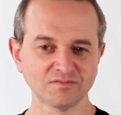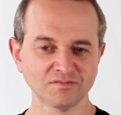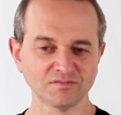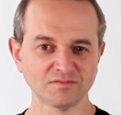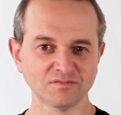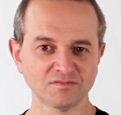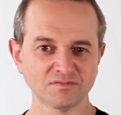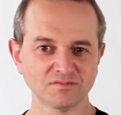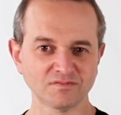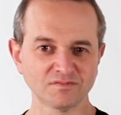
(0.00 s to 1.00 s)

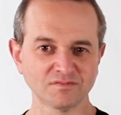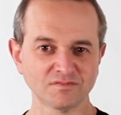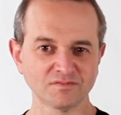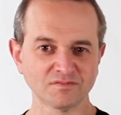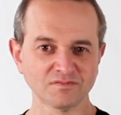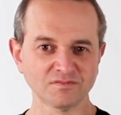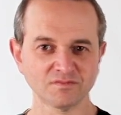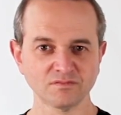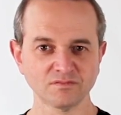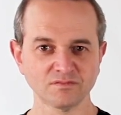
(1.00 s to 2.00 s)

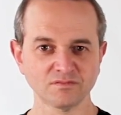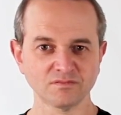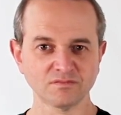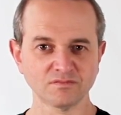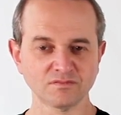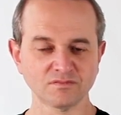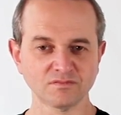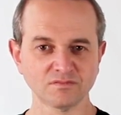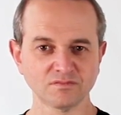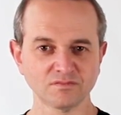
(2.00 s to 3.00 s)

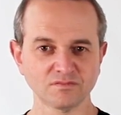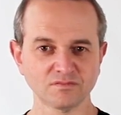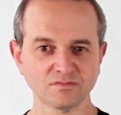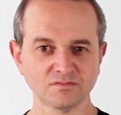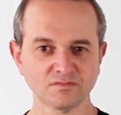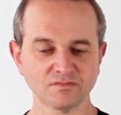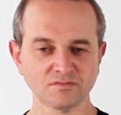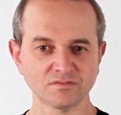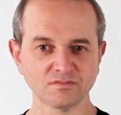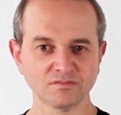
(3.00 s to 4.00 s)

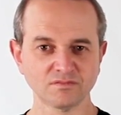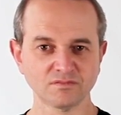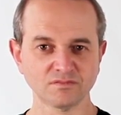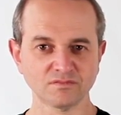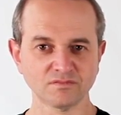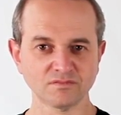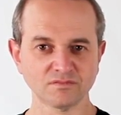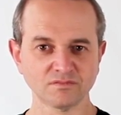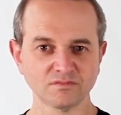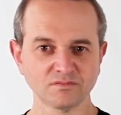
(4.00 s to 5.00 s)

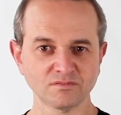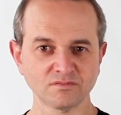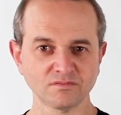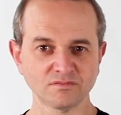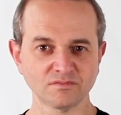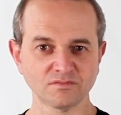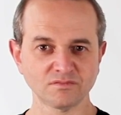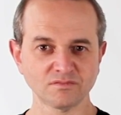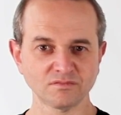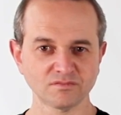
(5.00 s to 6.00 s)

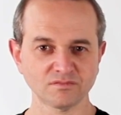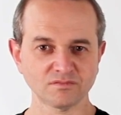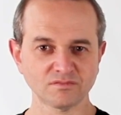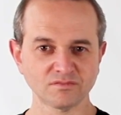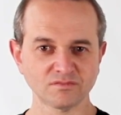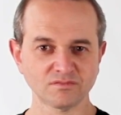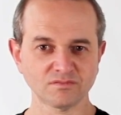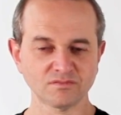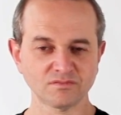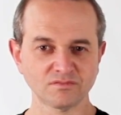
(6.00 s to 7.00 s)

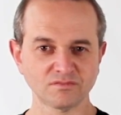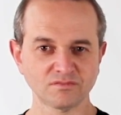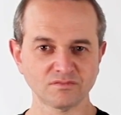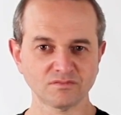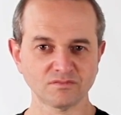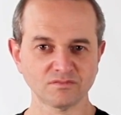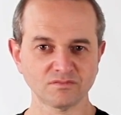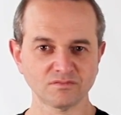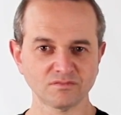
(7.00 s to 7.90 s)
The person shown says nothing.